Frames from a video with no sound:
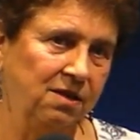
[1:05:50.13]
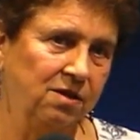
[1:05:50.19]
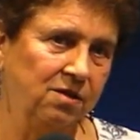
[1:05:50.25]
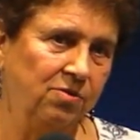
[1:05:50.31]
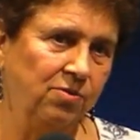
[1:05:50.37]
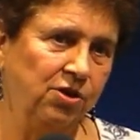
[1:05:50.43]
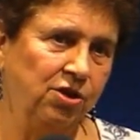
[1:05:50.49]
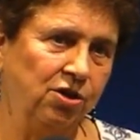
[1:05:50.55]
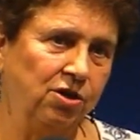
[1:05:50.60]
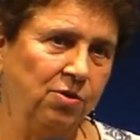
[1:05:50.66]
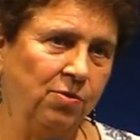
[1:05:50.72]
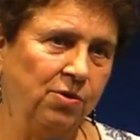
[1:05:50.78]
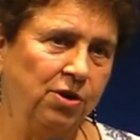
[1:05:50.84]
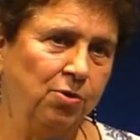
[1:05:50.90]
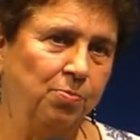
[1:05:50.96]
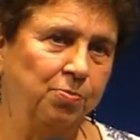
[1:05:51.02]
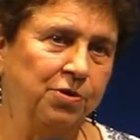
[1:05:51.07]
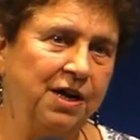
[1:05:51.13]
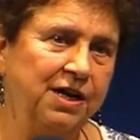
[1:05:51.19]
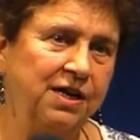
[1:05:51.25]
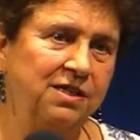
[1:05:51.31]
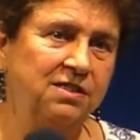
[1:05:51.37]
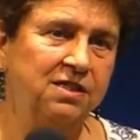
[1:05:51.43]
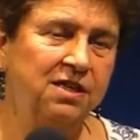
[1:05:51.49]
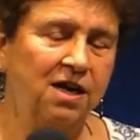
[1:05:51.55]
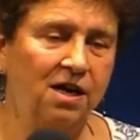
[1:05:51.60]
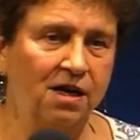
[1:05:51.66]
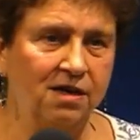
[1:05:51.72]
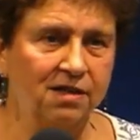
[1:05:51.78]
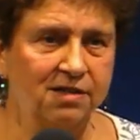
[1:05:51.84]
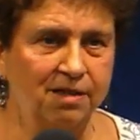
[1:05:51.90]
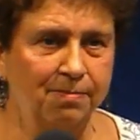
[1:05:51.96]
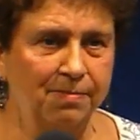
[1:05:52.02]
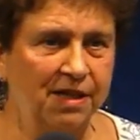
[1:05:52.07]
When you pray in
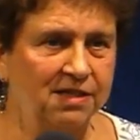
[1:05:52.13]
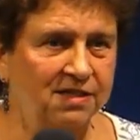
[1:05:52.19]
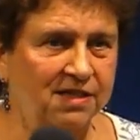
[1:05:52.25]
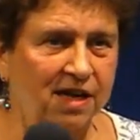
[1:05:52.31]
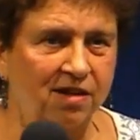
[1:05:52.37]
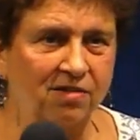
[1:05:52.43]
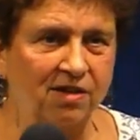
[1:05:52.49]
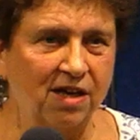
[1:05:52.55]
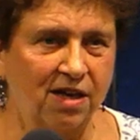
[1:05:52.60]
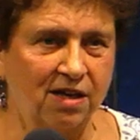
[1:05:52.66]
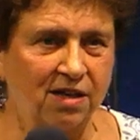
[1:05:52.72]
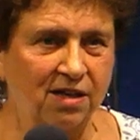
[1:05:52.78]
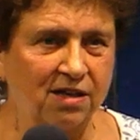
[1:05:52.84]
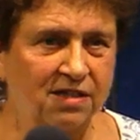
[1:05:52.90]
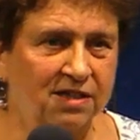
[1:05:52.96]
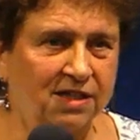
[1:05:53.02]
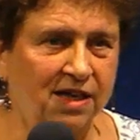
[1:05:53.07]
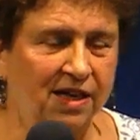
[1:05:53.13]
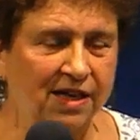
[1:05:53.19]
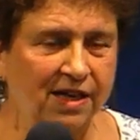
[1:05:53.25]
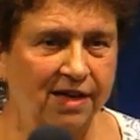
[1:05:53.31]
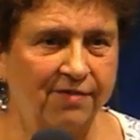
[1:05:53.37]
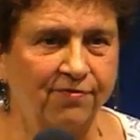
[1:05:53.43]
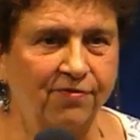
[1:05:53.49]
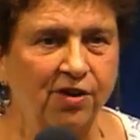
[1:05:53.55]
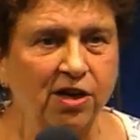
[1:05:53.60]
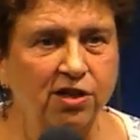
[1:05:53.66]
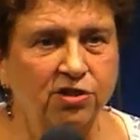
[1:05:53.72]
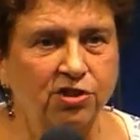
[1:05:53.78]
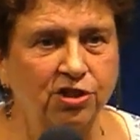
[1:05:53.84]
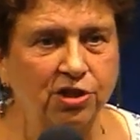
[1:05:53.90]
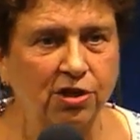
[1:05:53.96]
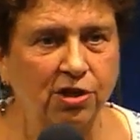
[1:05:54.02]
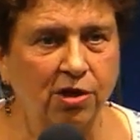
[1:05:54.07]
tongues, it may sound kind of silly at
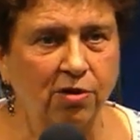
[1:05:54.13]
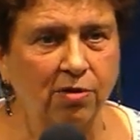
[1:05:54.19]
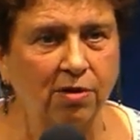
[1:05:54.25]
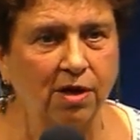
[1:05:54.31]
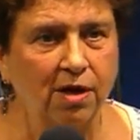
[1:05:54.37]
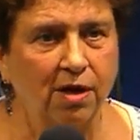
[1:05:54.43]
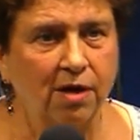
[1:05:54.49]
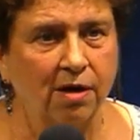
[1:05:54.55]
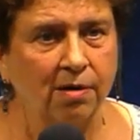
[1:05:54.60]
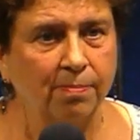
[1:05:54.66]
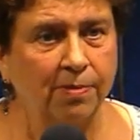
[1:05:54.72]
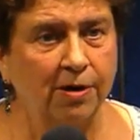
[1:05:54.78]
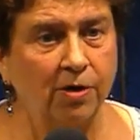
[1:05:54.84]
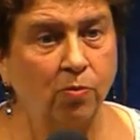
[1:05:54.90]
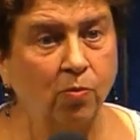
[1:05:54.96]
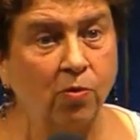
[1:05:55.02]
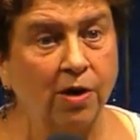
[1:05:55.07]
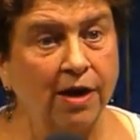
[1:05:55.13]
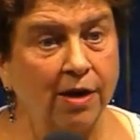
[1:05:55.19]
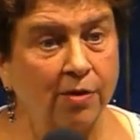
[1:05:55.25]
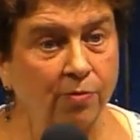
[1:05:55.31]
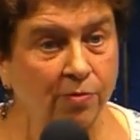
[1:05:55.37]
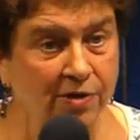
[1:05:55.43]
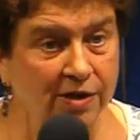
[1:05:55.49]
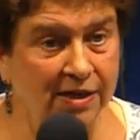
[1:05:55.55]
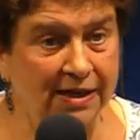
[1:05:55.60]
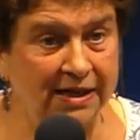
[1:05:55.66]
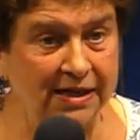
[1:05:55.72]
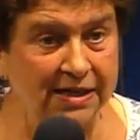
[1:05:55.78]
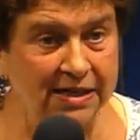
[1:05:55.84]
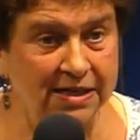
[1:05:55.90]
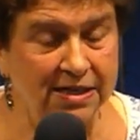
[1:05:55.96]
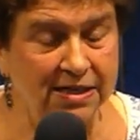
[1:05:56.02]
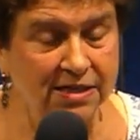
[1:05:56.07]
first, but what it really
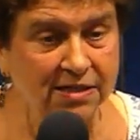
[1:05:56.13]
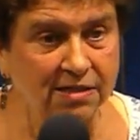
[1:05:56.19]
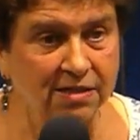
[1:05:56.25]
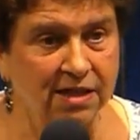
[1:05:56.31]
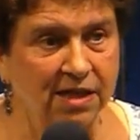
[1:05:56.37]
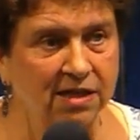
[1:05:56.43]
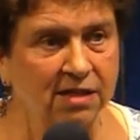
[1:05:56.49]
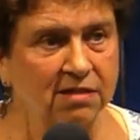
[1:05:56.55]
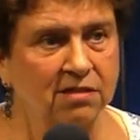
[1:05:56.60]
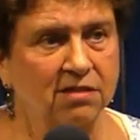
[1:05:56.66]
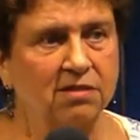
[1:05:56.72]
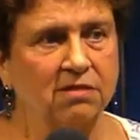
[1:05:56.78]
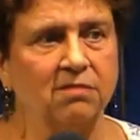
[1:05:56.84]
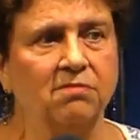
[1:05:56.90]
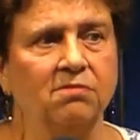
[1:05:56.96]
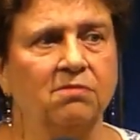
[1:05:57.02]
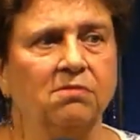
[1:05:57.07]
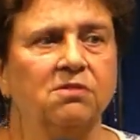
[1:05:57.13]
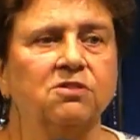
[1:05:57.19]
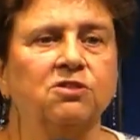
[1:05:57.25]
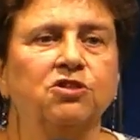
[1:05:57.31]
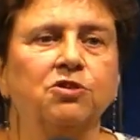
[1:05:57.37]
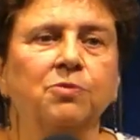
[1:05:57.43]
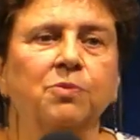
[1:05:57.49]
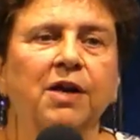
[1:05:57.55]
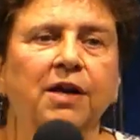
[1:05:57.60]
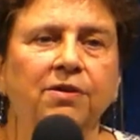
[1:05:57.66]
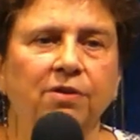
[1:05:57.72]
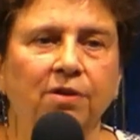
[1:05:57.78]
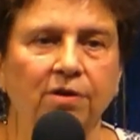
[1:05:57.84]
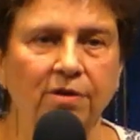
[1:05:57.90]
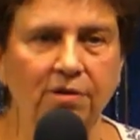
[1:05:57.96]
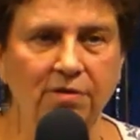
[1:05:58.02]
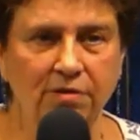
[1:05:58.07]
is
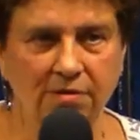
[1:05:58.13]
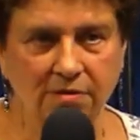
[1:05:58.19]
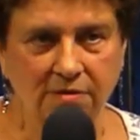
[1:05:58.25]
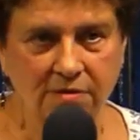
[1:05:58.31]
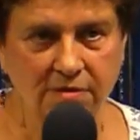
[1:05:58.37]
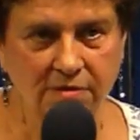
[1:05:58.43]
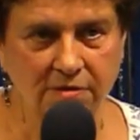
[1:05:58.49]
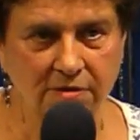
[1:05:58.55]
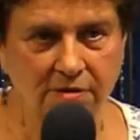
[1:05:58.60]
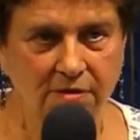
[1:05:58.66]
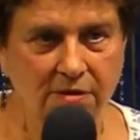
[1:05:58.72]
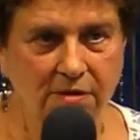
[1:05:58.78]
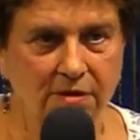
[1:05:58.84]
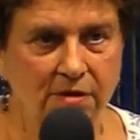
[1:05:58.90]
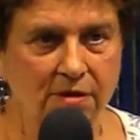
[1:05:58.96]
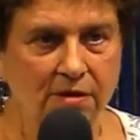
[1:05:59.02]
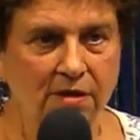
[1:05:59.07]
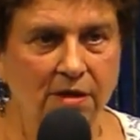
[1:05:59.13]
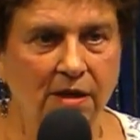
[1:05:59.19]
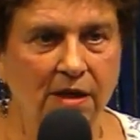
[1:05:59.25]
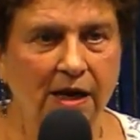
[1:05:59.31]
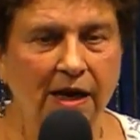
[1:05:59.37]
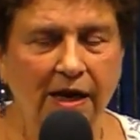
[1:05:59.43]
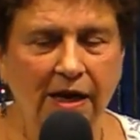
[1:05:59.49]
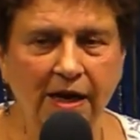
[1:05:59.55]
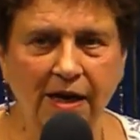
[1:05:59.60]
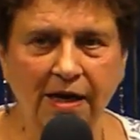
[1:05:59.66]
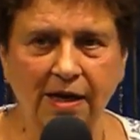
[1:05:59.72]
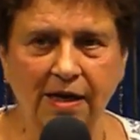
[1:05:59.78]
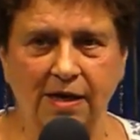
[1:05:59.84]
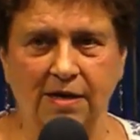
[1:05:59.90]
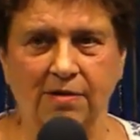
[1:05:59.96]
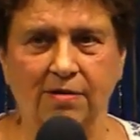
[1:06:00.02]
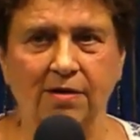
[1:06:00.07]
surrender. I
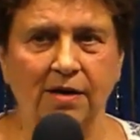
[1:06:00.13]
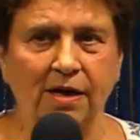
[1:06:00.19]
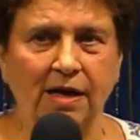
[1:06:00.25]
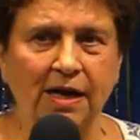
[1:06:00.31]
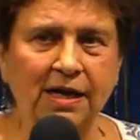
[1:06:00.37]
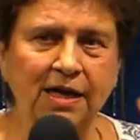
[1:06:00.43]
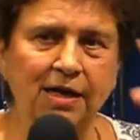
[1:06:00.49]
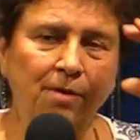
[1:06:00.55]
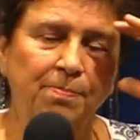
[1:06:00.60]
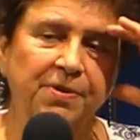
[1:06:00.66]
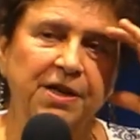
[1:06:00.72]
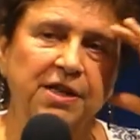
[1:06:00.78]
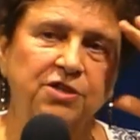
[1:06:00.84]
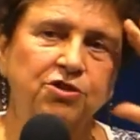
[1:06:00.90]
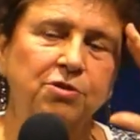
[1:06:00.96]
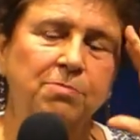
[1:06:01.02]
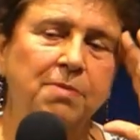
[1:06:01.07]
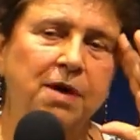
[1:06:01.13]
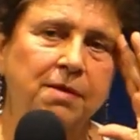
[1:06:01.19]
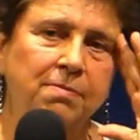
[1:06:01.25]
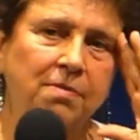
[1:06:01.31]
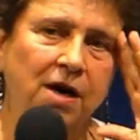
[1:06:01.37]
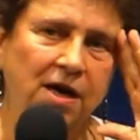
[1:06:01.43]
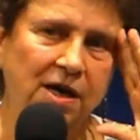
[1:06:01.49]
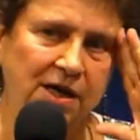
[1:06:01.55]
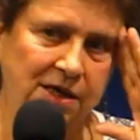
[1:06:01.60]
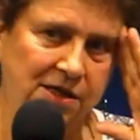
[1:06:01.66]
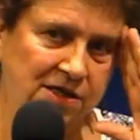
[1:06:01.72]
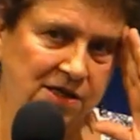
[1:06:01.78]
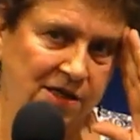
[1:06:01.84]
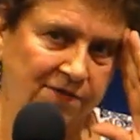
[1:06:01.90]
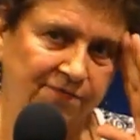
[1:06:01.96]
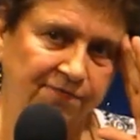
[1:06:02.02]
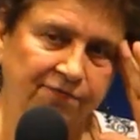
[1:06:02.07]
get a picture in my mind
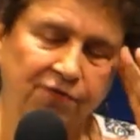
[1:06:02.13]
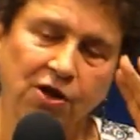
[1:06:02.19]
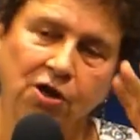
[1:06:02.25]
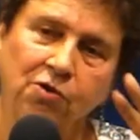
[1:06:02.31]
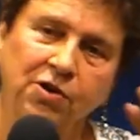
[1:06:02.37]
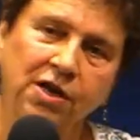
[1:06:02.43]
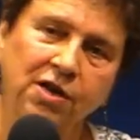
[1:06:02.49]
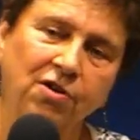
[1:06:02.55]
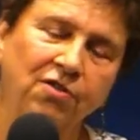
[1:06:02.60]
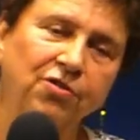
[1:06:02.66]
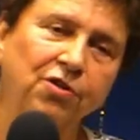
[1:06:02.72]
of floating on